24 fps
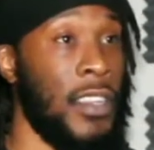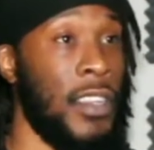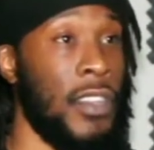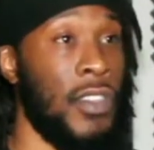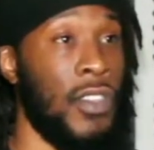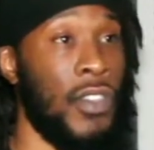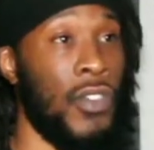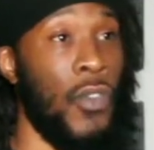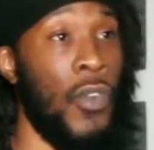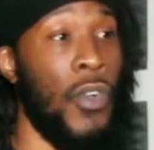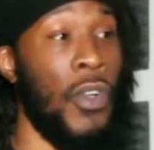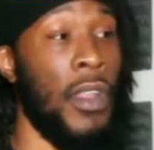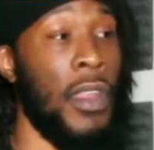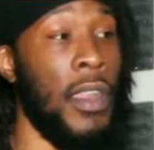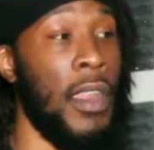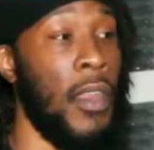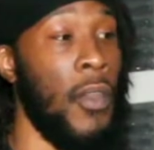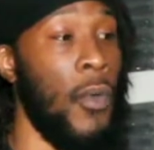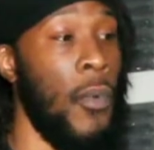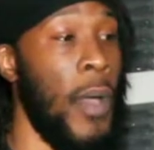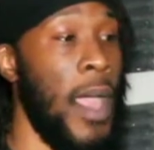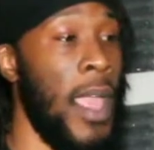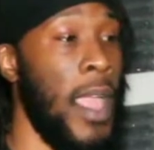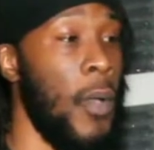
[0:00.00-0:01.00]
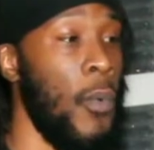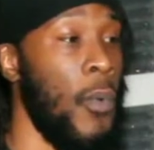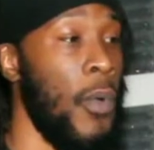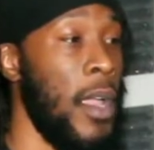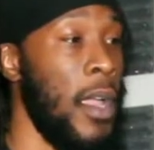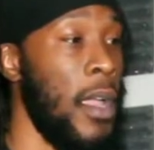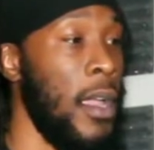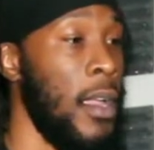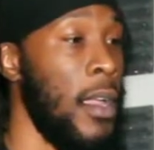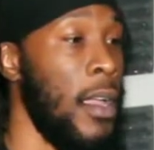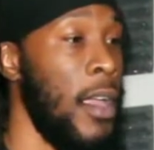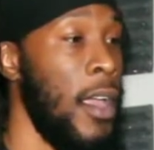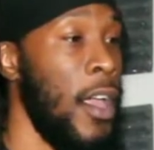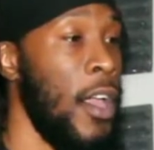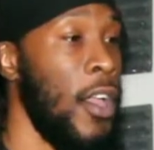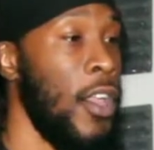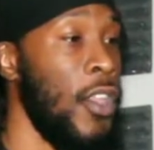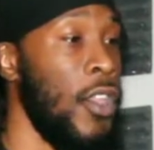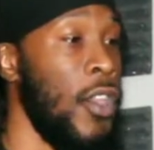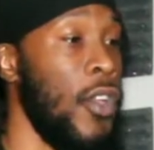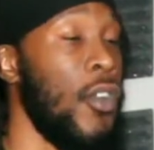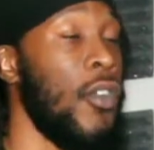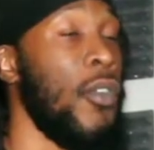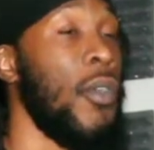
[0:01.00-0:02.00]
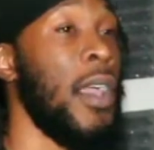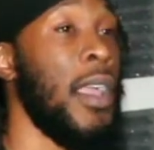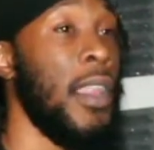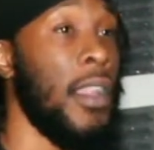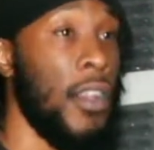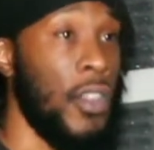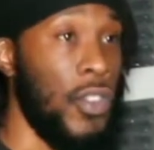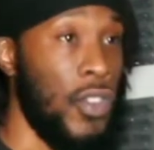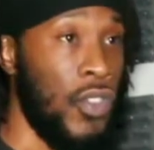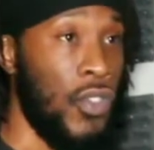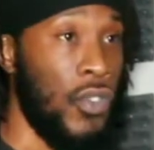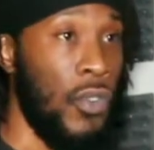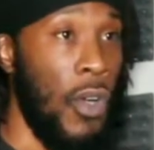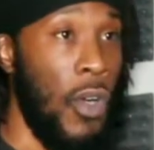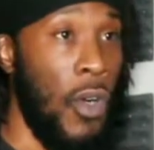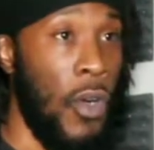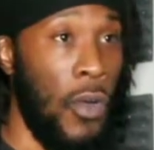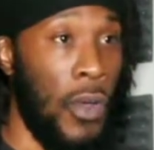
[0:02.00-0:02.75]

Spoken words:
stored in a way where you're in control